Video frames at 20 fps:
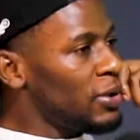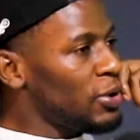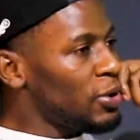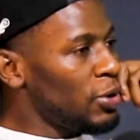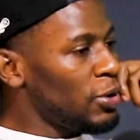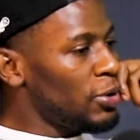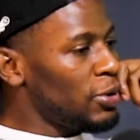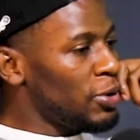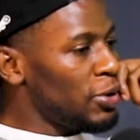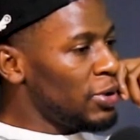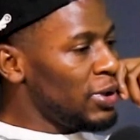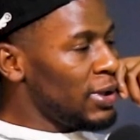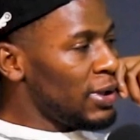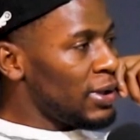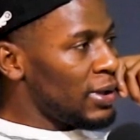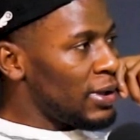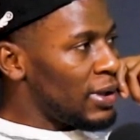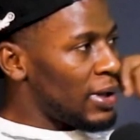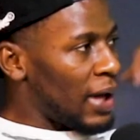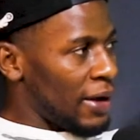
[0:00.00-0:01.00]
So during
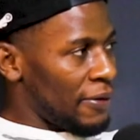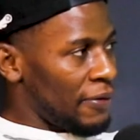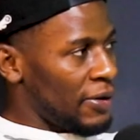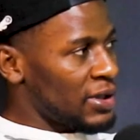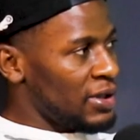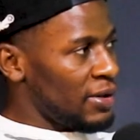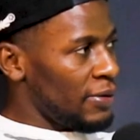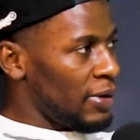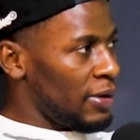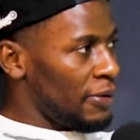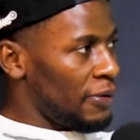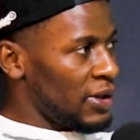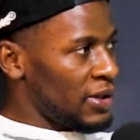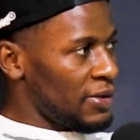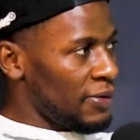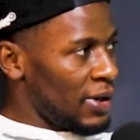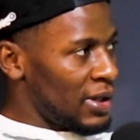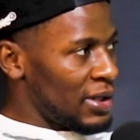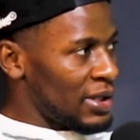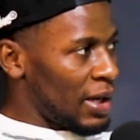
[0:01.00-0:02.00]
the festival, the
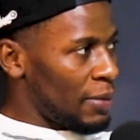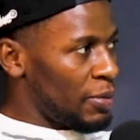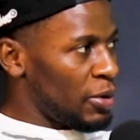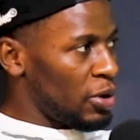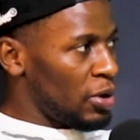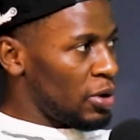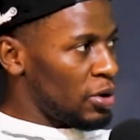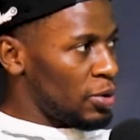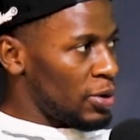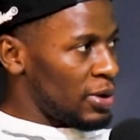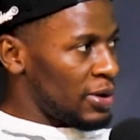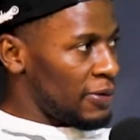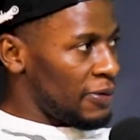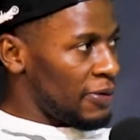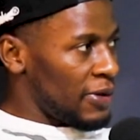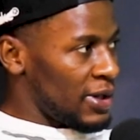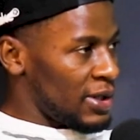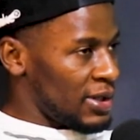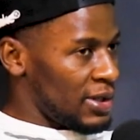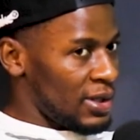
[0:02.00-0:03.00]
festival is happening on
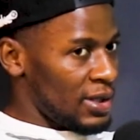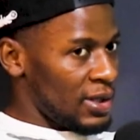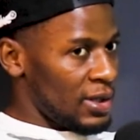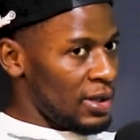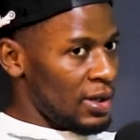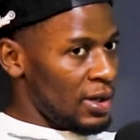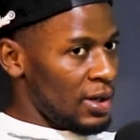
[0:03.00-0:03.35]
21st.